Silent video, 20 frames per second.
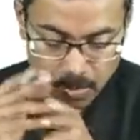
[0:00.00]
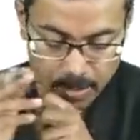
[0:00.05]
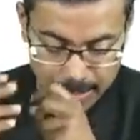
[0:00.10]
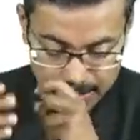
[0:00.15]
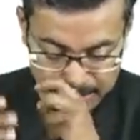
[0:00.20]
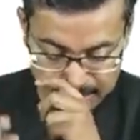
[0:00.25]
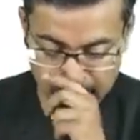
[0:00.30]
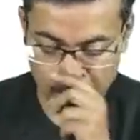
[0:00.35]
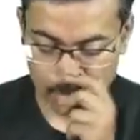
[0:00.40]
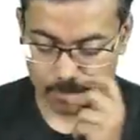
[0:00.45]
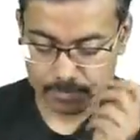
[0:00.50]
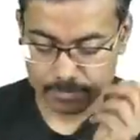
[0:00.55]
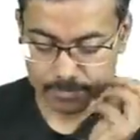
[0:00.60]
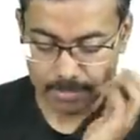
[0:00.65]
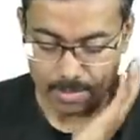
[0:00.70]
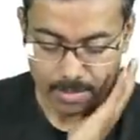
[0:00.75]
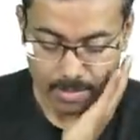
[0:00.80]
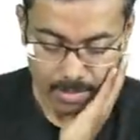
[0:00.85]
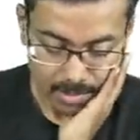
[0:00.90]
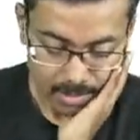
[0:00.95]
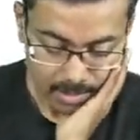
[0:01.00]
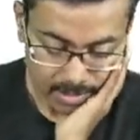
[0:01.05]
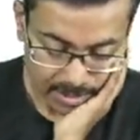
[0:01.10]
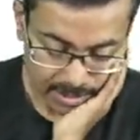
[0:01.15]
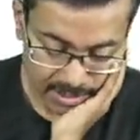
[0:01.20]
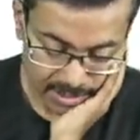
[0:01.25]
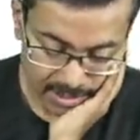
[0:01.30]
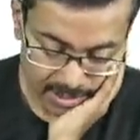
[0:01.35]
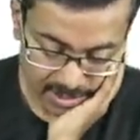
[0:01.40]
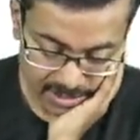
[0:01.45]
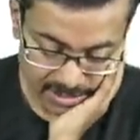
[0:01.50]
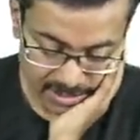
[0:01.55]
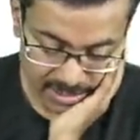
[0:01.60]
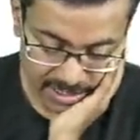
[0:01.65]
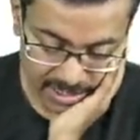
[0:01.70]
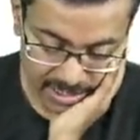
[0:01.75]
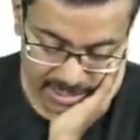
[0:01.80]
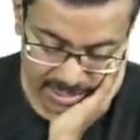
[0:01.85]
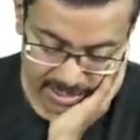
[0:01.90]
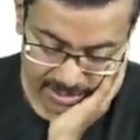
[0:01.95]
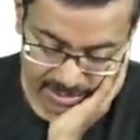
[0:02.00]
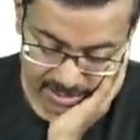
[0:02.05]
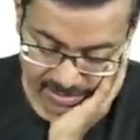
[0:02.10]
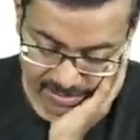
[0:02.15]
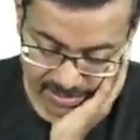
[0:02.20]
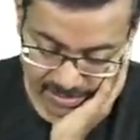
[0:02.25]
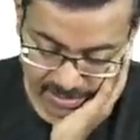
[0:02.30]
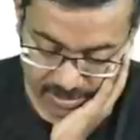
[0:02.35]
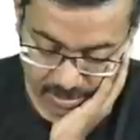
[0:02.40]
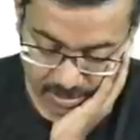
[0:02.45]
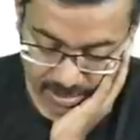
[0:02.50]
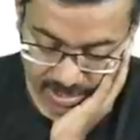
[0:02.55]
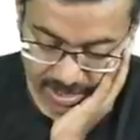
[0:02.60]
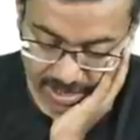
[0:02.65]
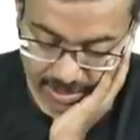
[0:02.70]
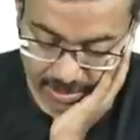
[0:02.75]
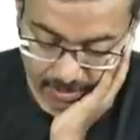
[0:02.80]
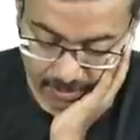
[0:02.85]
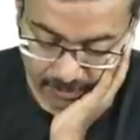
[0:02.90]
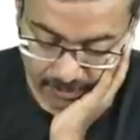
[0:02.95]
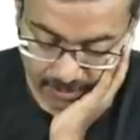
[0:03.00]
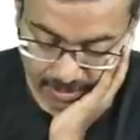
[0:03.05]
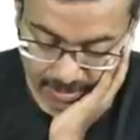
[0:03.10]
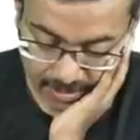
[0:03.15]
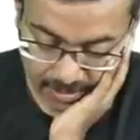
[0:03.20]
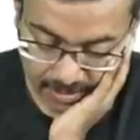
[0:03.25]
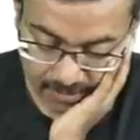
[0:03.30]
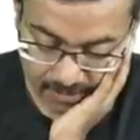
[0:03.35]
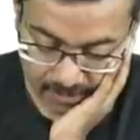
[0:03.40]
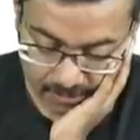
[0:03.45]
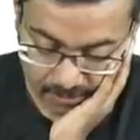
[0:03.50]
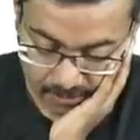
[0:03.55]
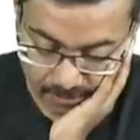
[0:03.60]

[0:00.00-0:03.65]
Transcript: Okay, now, interestingly, this is your keratinocyte.